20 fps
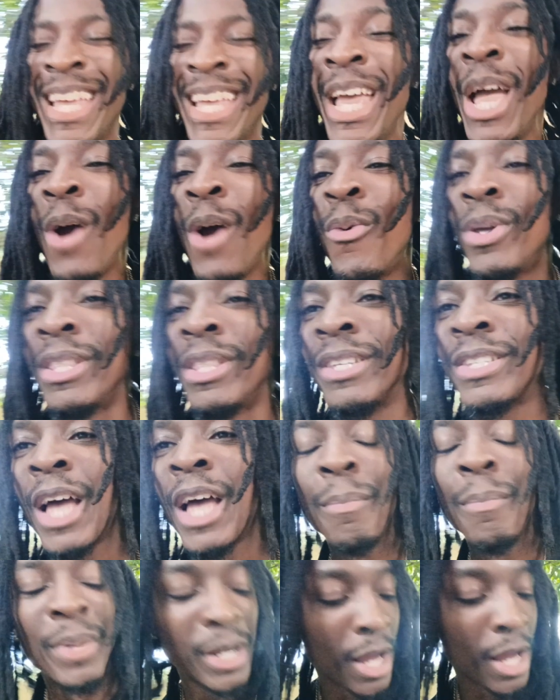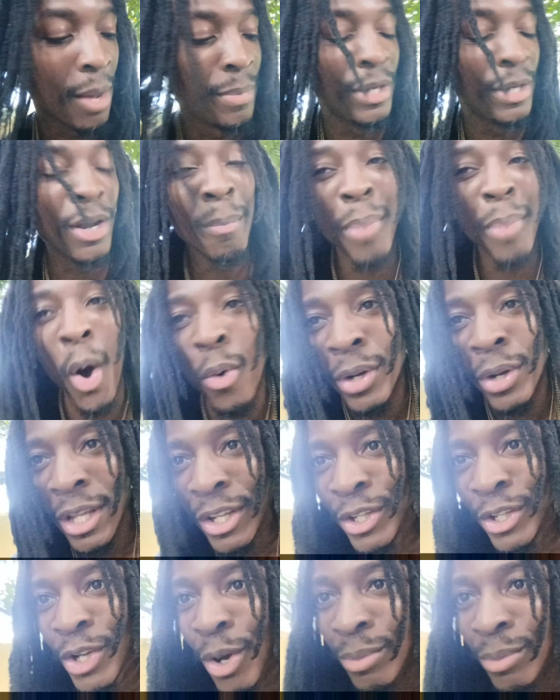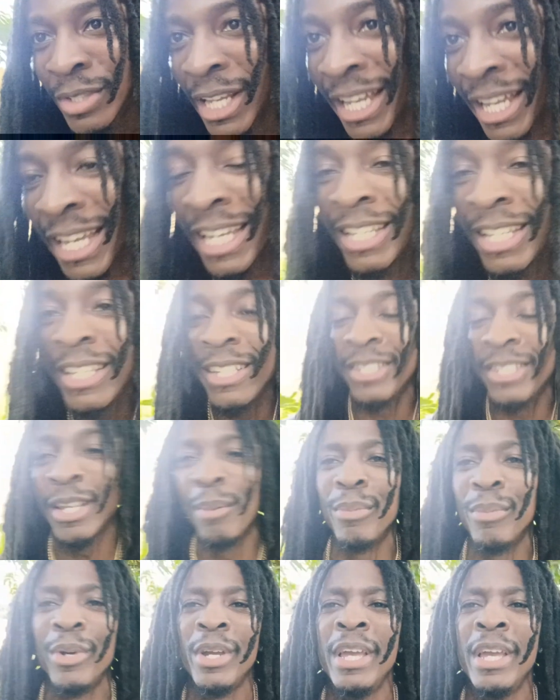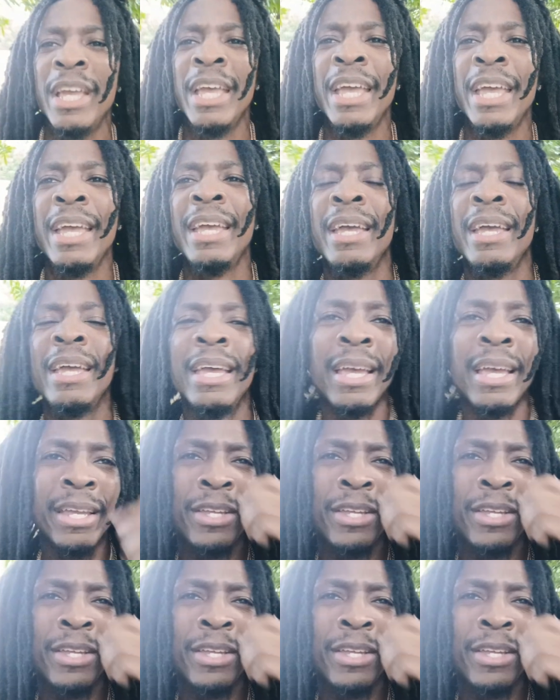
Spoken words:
with his up-and-coming opponent, you know what I'm saying, in December. And, you